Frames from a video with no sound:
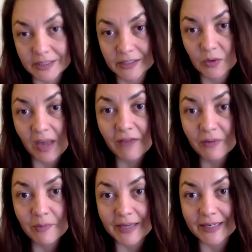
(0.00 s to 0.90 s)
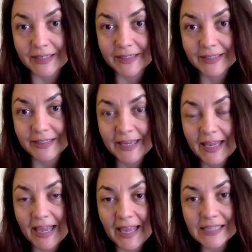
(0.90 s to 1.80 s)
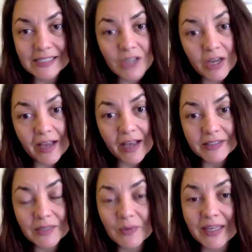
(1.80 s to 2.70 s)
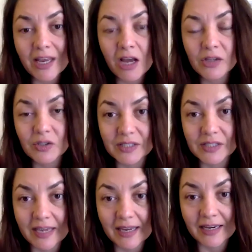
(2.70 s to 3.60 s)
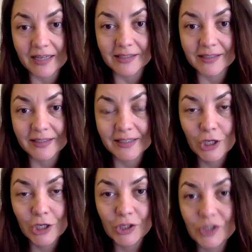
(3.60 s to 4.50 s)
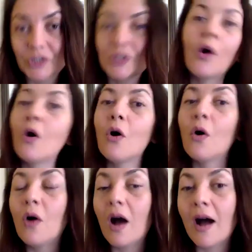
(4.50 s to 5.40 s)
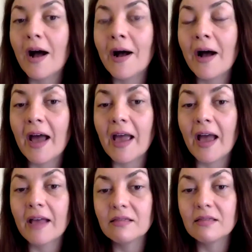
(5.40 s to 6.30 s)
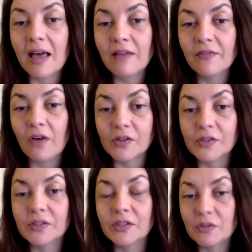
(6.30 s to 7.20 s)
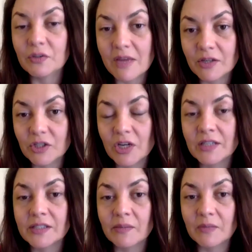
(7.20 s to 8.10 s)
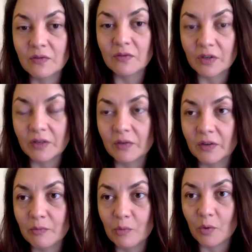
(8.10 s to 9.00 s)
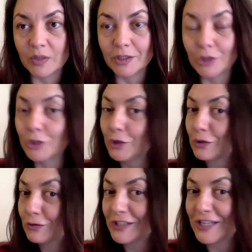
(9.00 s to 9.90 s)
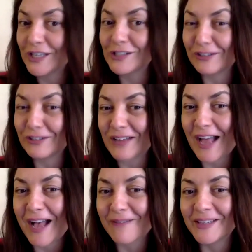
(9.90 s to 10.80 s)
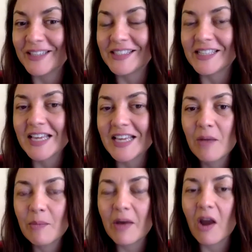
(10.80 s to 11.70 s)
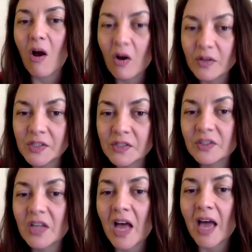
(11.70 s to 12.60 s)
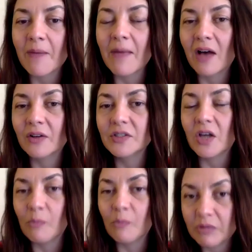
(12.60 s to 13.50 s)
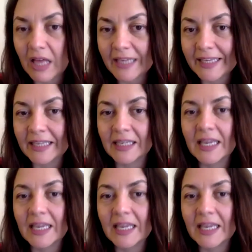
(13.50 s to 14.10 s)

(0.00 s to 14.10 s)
to everybody, and it's not healthy. We cannot sustain it. Yeah. So I love also that you mentioned something really, really important: good routines, good habits, but also time out, unplugging,